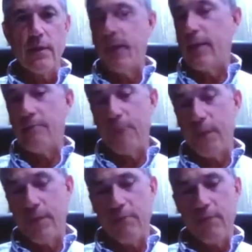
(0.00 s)
And
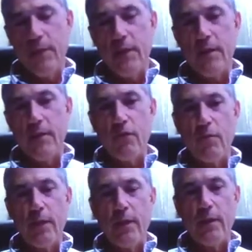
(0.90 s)
it ended for
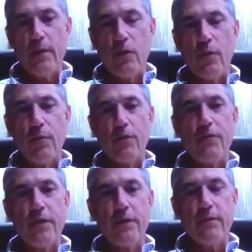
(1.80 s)
me on November
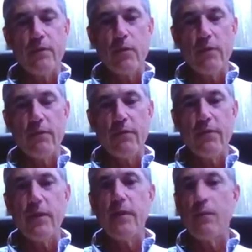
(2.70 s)
5th of
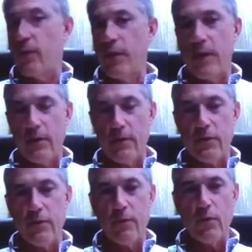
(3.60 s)
2015 with the
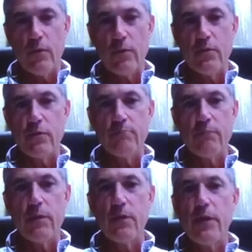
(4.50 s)
utterance of the words,
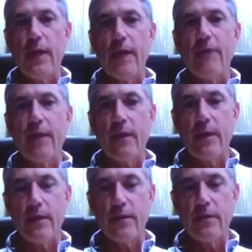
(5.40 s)
you know, you have
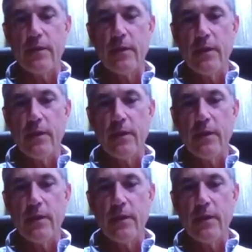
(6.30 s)
ALS.